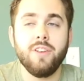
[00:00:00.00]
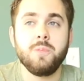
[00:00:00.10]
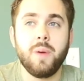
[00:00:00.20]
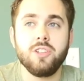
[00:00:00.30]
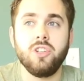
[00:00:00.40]

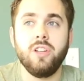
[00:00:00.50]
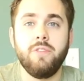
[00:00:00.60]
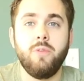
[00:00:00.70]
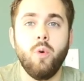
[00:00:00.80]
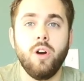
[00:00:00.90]
especially
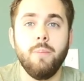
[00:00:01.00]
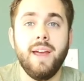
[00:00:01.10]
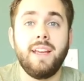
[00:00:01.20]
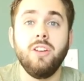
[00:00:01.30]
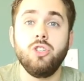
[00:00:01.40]
for
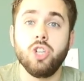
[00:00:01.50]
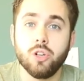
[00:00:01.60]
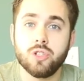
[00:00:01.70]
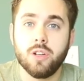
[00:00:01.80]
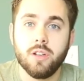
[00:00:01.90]
making
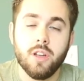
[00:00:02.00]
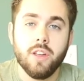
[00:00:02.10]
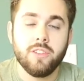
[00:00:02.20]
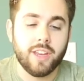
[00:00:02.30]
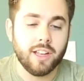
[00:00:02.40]
church
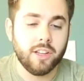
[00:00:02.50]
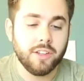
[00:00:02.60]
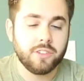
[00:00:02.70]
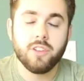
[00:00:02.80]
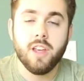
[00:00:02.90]
set
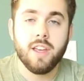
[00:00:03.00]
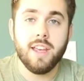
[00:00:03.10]
lists,